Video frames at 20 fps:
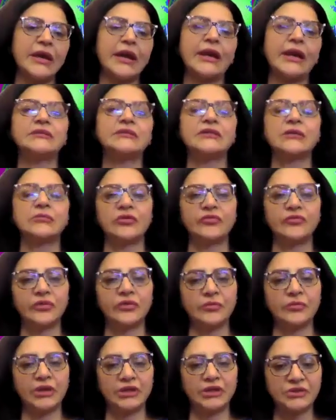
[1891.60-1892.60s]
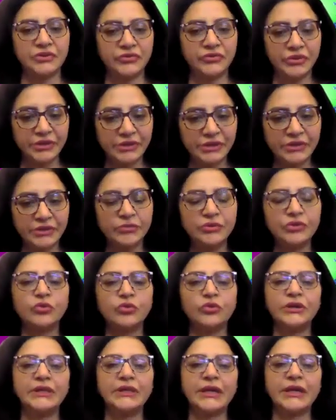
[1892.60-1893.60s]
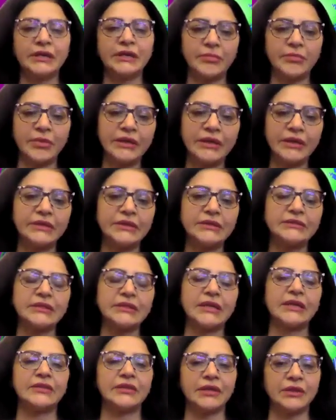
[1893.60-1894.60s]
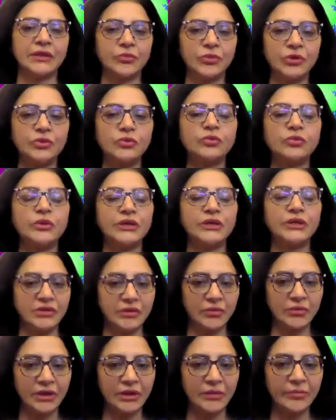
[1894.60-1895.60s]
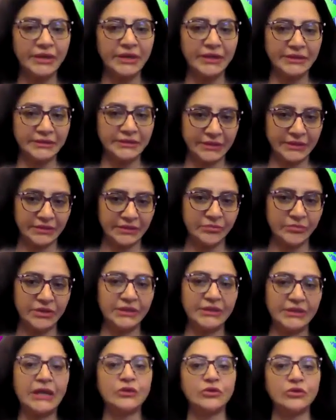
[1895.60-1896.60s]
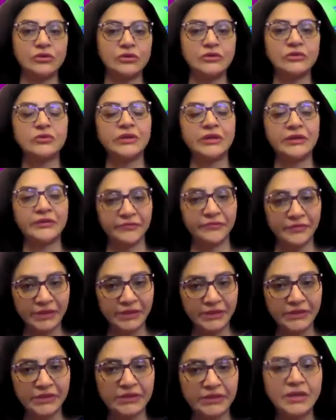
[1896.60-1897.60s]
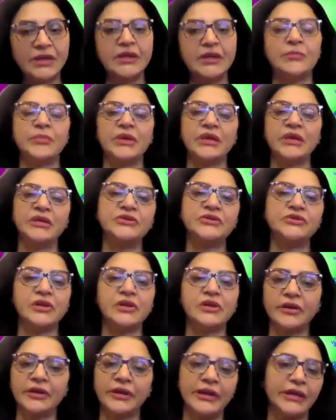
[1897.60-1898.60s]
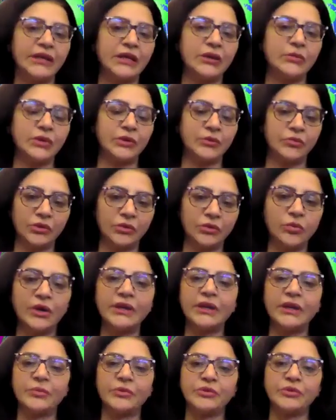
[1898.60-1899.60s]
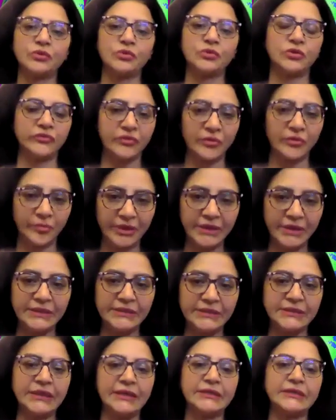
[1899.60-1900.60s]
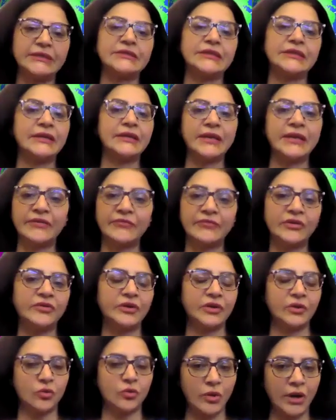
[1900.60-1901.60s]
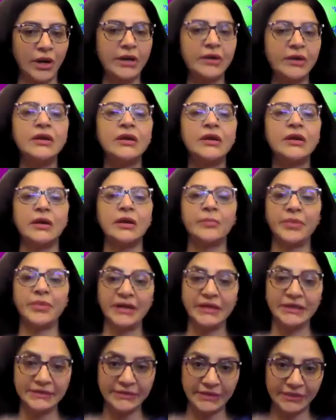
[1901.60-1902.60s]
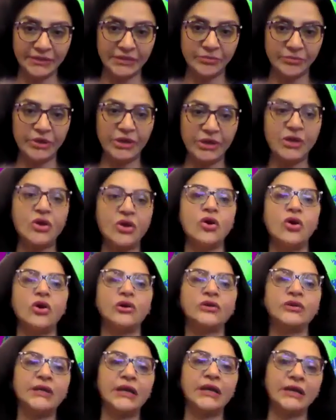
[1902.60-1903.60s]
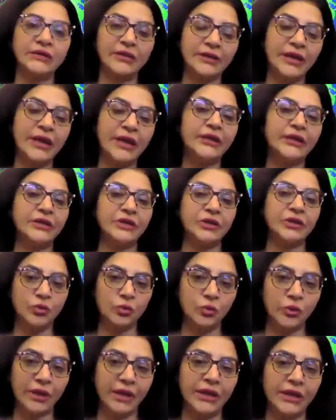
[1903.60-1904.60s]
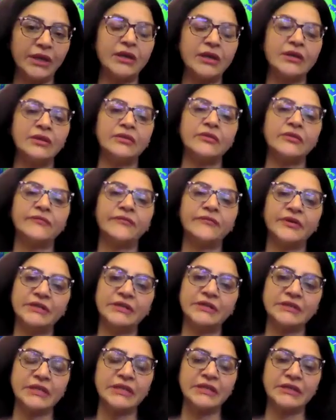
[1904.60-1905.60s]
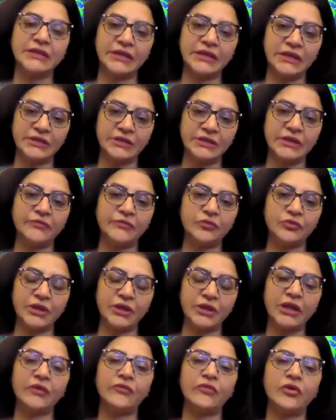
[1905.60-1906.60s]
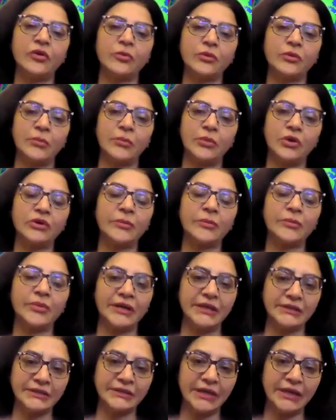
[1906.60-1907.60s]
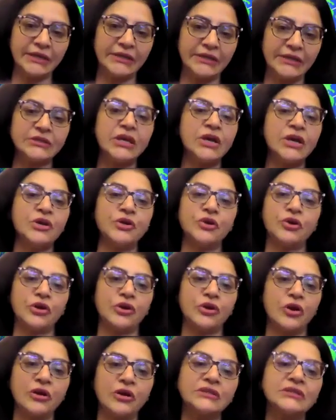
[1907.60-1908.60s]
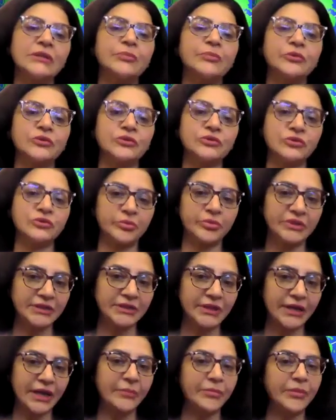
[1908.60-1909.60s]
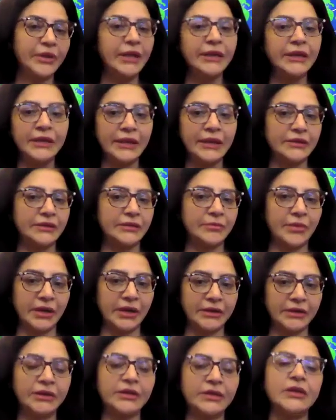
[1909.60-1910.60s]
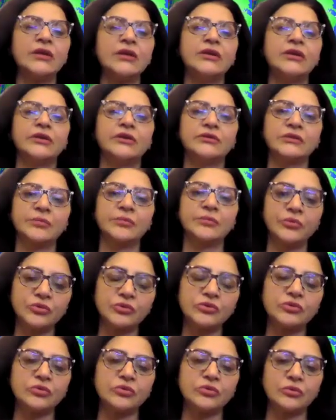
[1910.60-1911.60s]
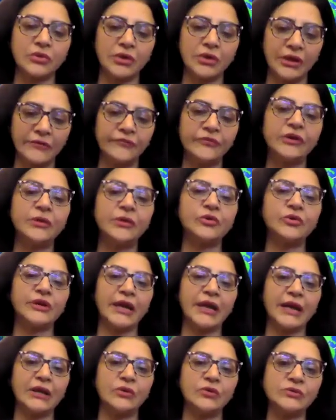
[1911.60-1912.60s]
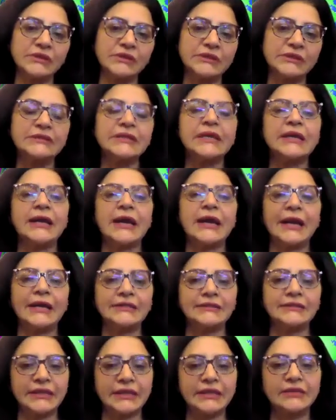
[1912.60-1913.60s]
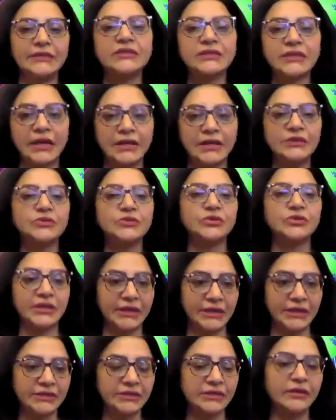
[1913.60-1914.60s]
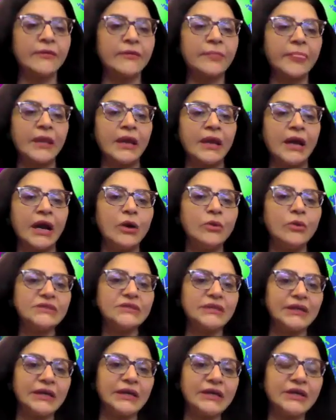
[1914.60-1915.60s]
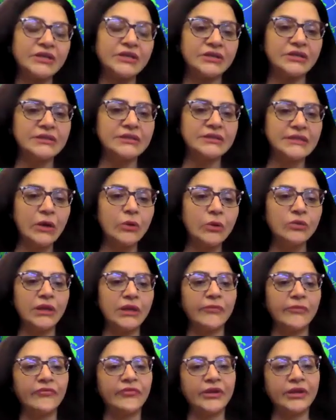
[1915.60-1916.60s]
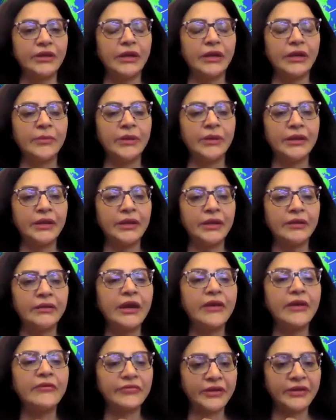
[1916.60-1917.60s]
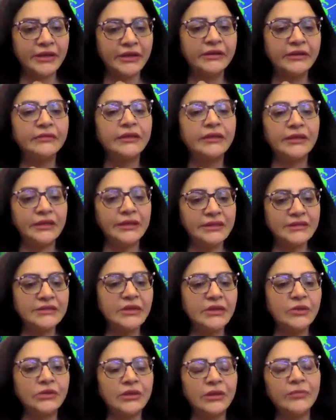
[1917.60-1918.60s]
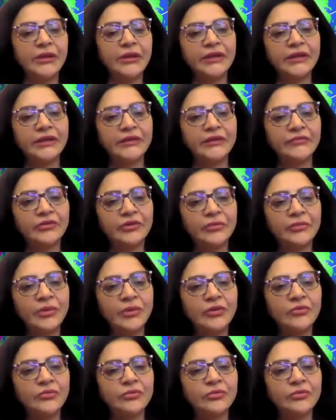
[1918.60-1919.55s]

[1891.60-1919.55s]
and some of them get treated with only antibiotics, and then we do interval appendicectomy. That also, if needed. Many children get away with one episode of appendicitis and never require appendicectomy. On the other hand, in UK, the first indication, if you think about appendicitis, you're not supposed to prescribe any antibiotic. You're supposed to confirm your diagnosis and take the child to theater. How is the condition in South Africa and then South America from